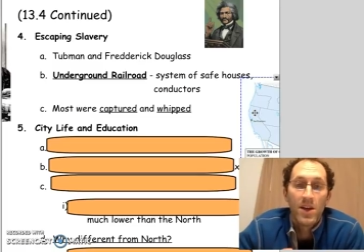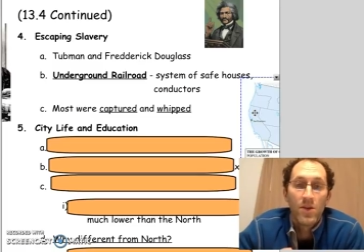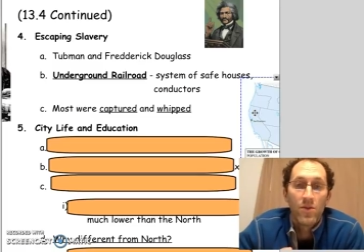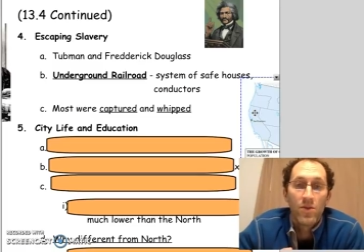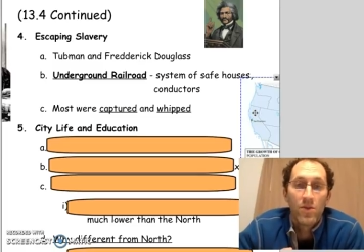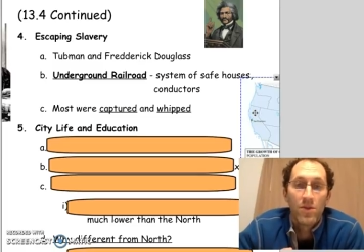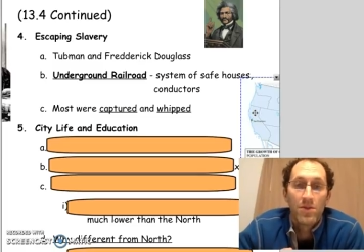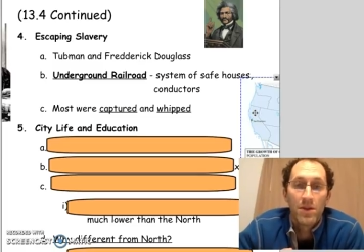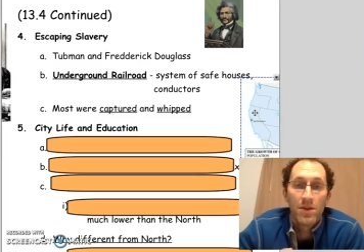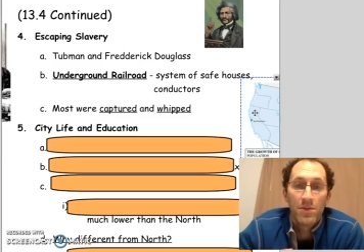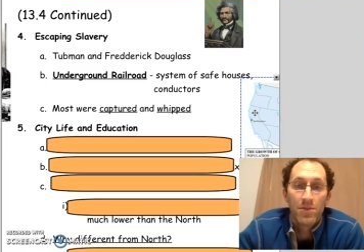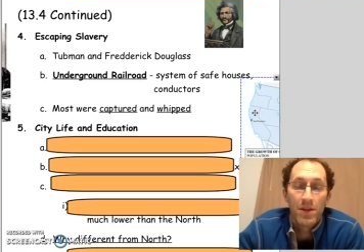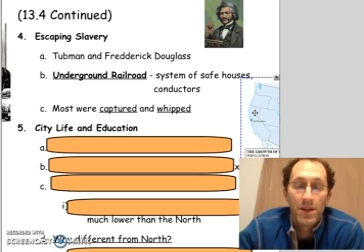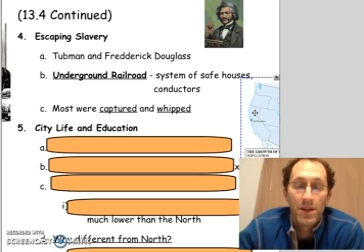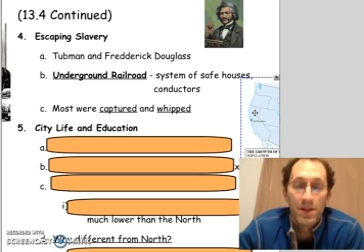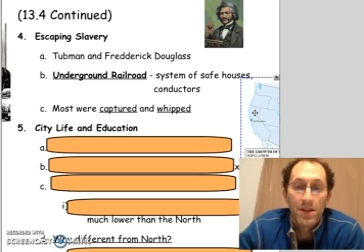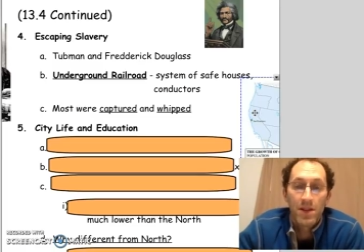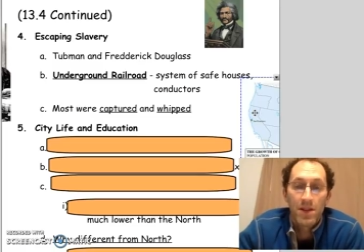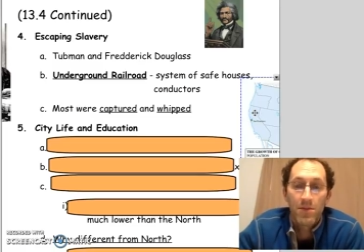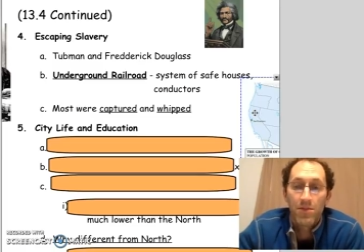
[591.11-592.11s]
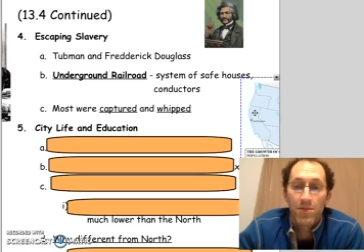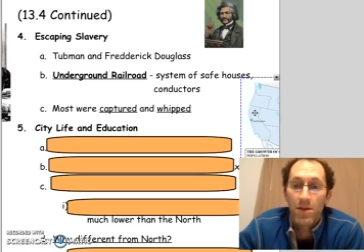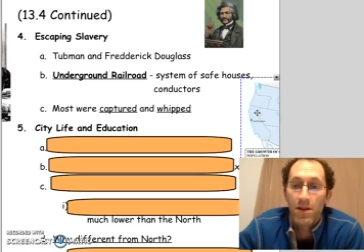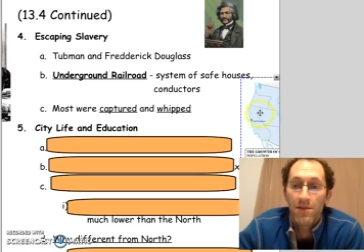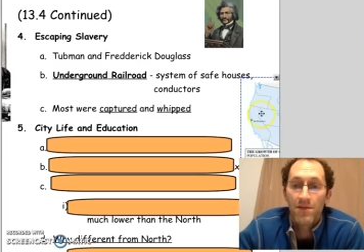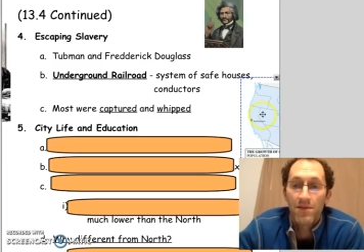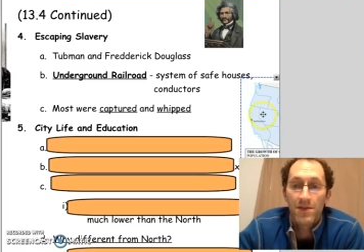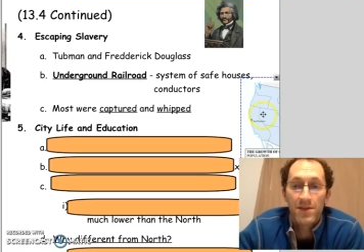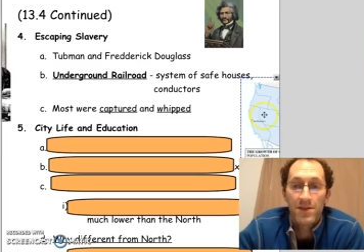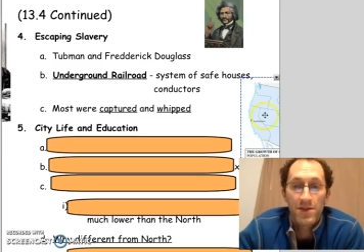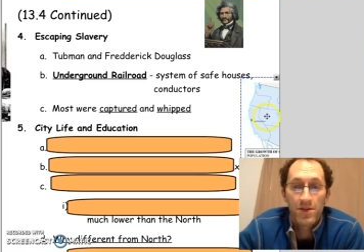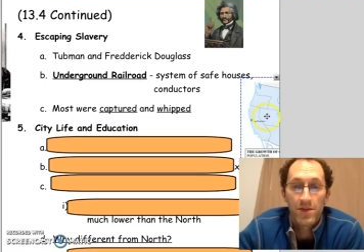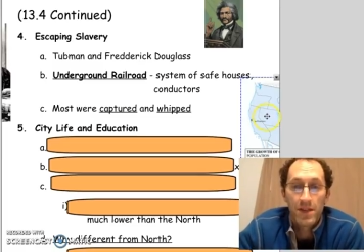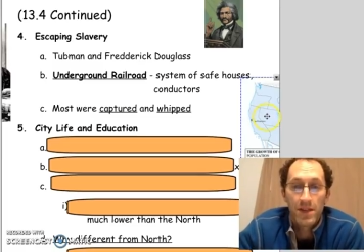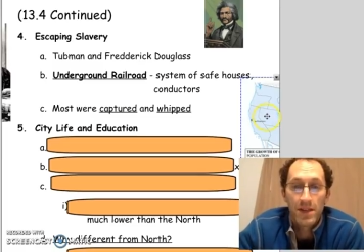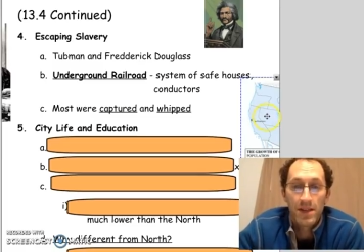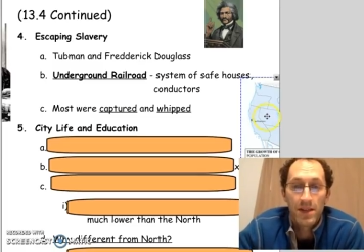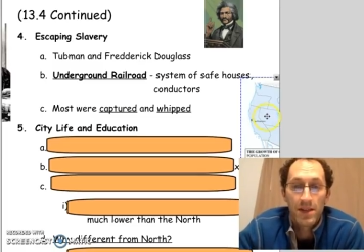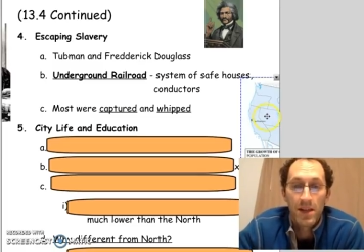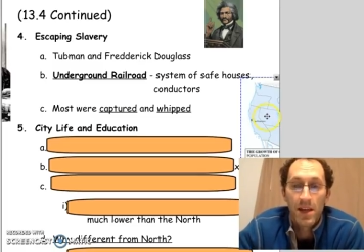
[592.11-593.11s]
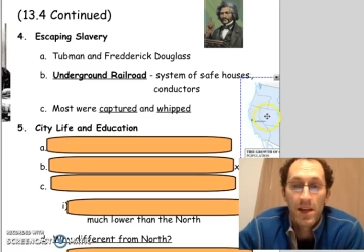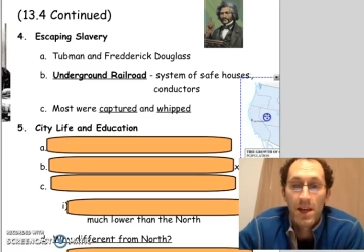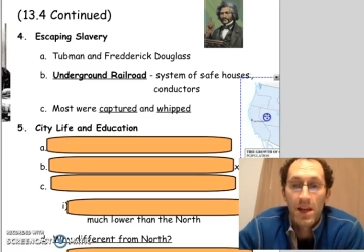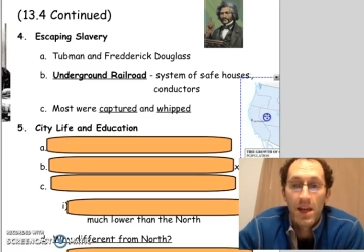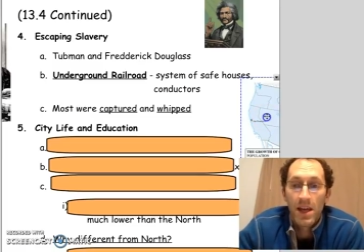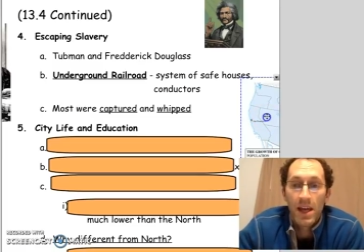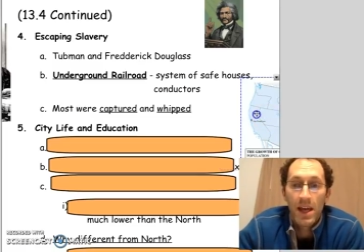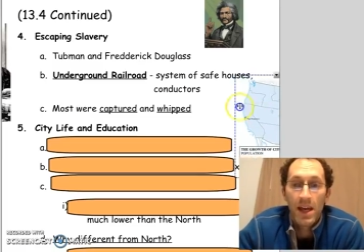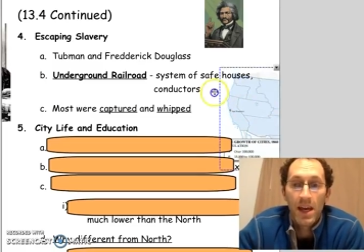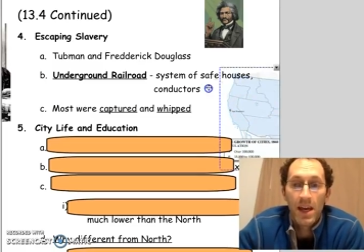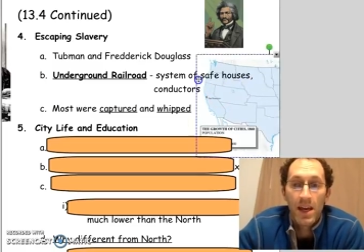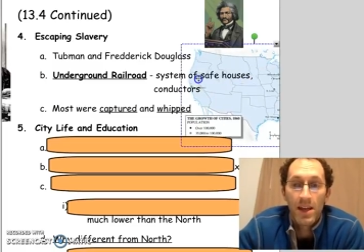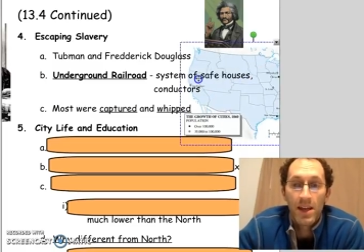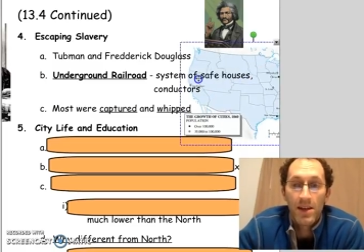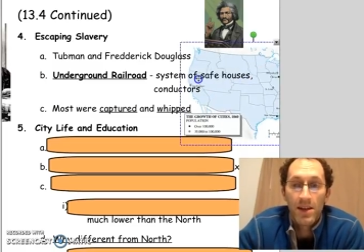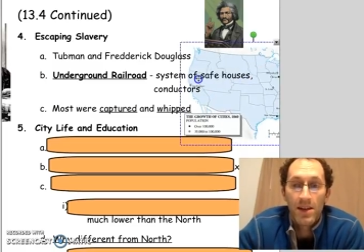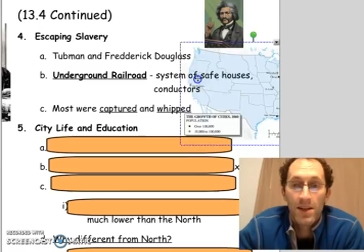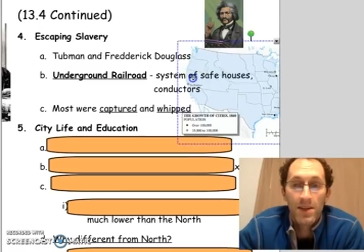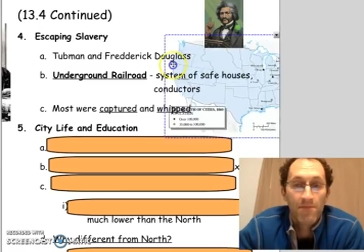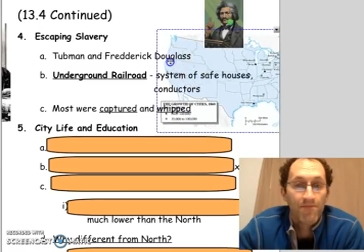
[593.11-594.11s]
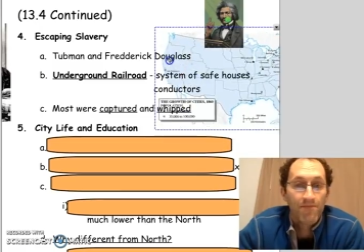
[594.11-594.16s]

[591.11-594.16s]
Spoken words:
would have been picked up off the street, and